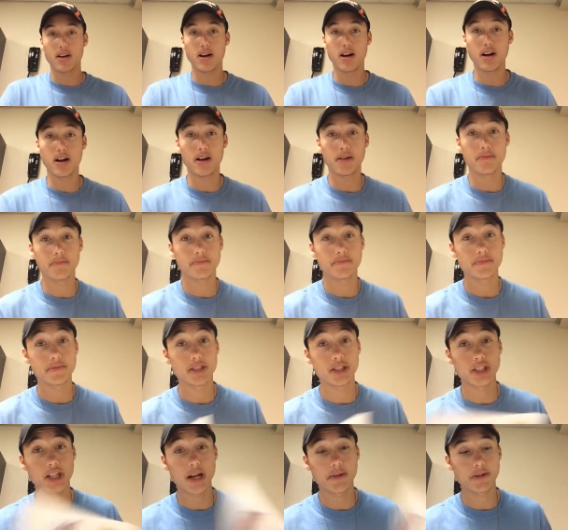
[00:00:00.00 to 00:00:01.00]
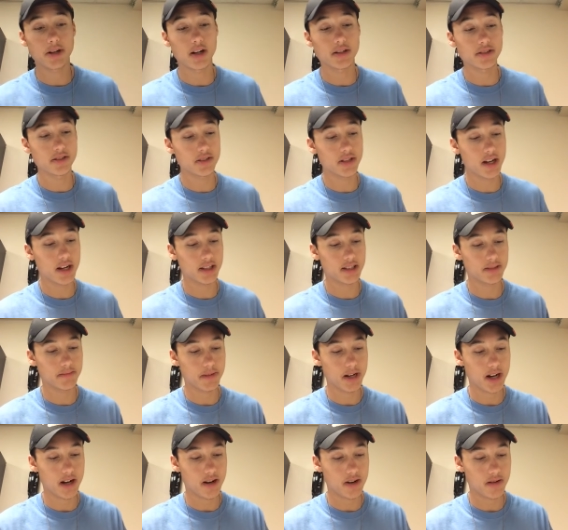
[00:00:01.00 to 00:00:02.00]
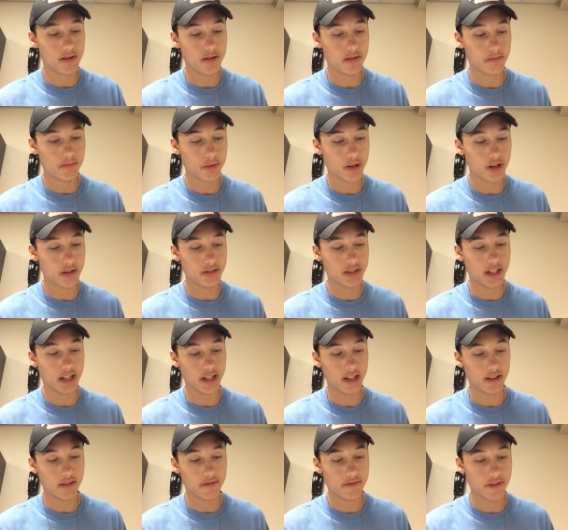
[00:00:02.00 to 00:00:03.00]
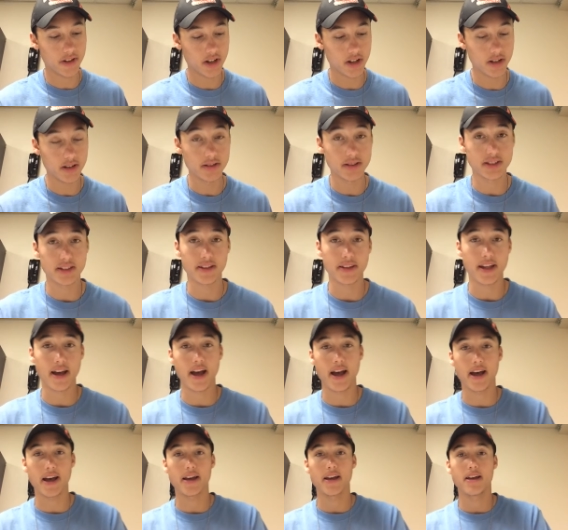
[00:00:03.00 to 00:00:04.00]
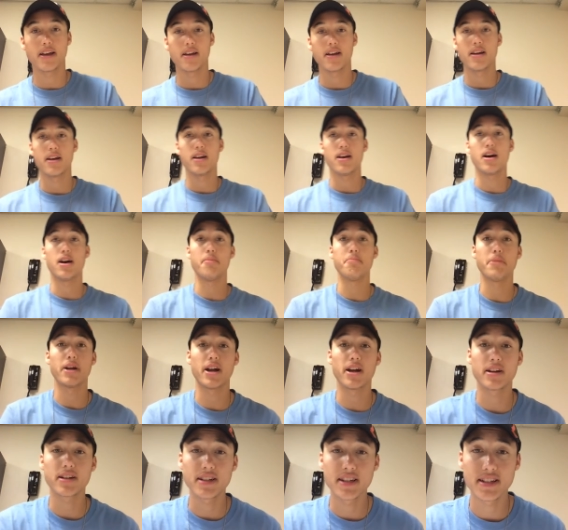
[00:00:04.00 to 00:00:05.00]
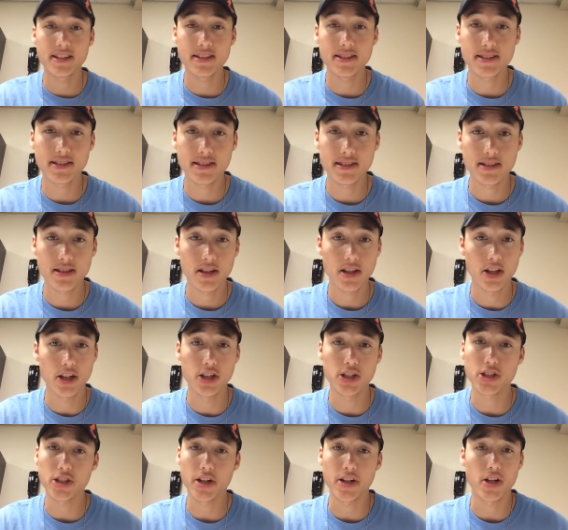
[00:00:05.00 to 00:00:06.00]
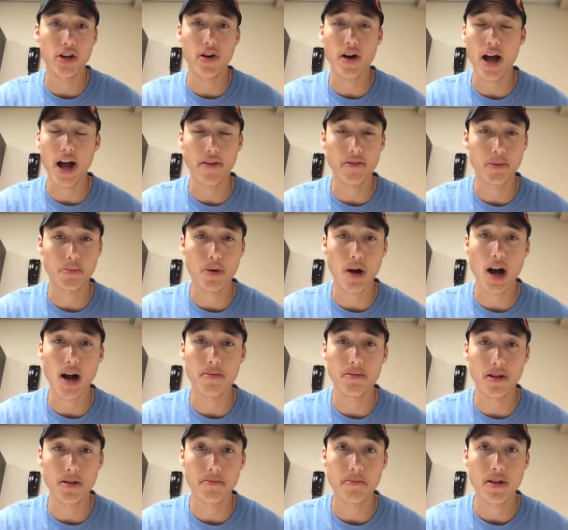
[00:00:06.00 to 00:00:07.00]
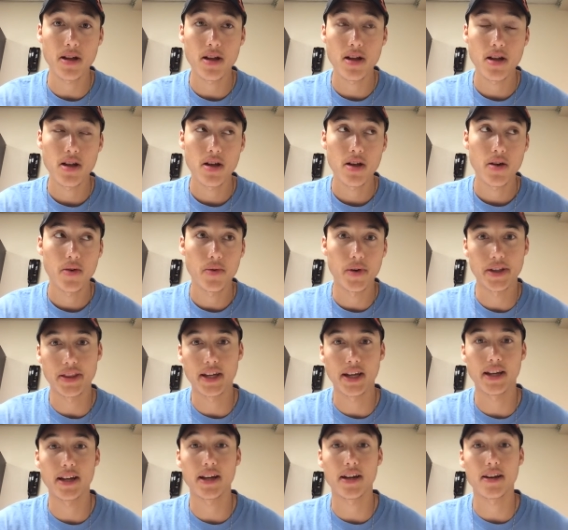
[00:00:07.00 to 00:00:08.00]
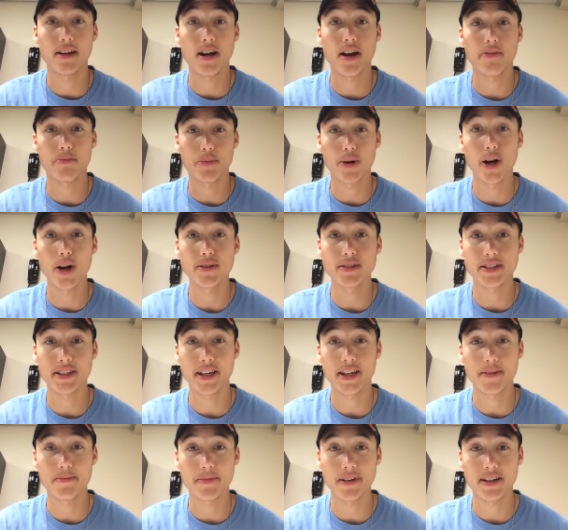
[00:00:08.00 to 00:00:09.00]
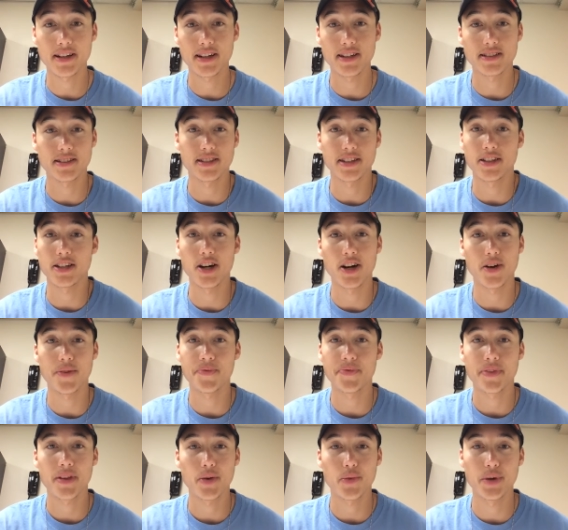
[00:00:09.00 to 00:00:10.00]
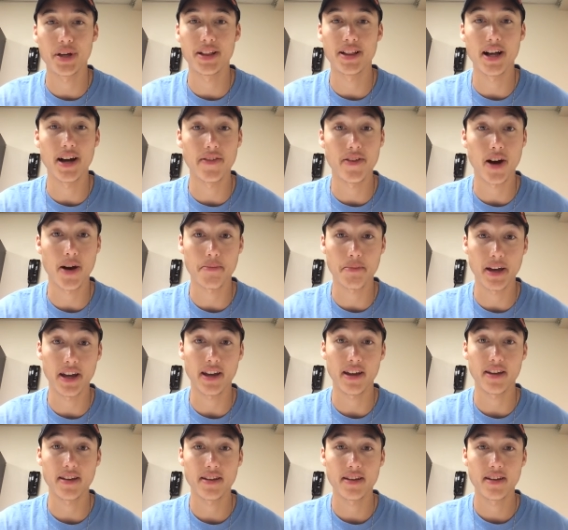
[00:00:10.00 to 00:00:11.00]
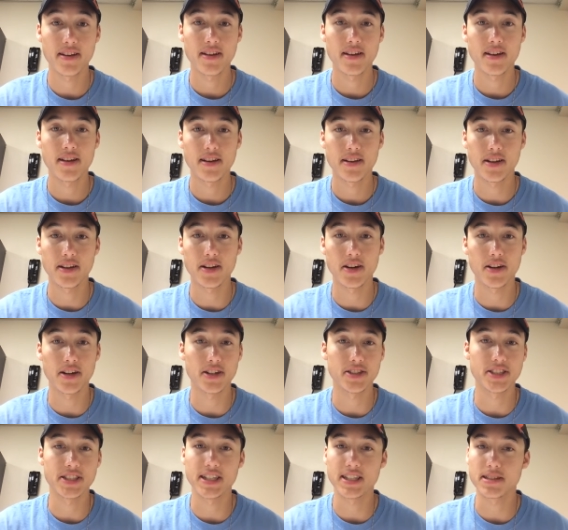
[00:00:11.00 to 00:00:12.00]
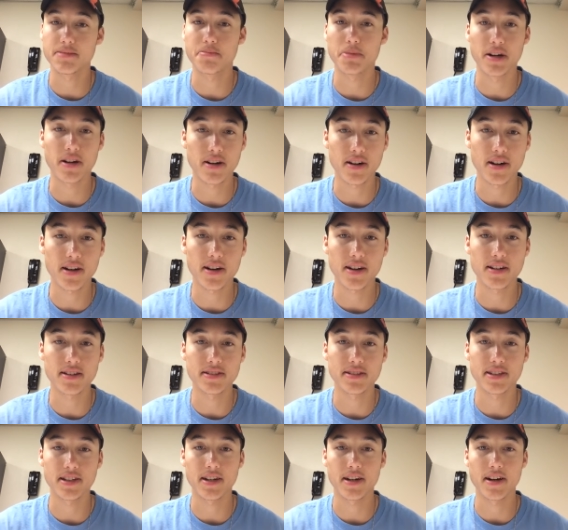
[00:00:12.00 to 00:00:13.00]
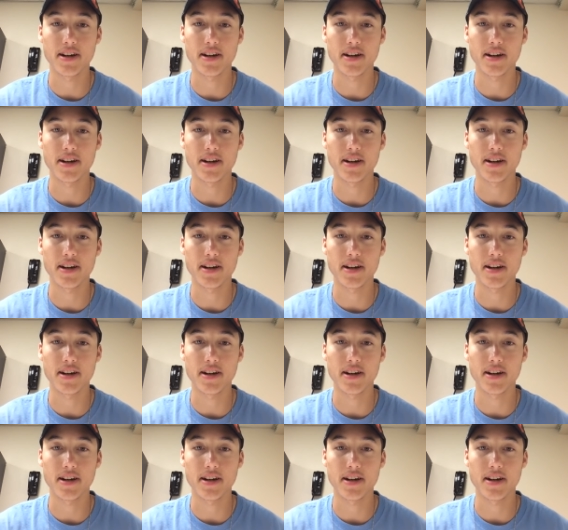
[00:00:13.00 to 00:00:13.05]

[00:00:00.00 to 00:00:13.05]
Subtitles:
The chapter also talks about protein in foods and that Americans usually don't have a problem with eating enough protein because, we love our meat. Your cheeseburgers,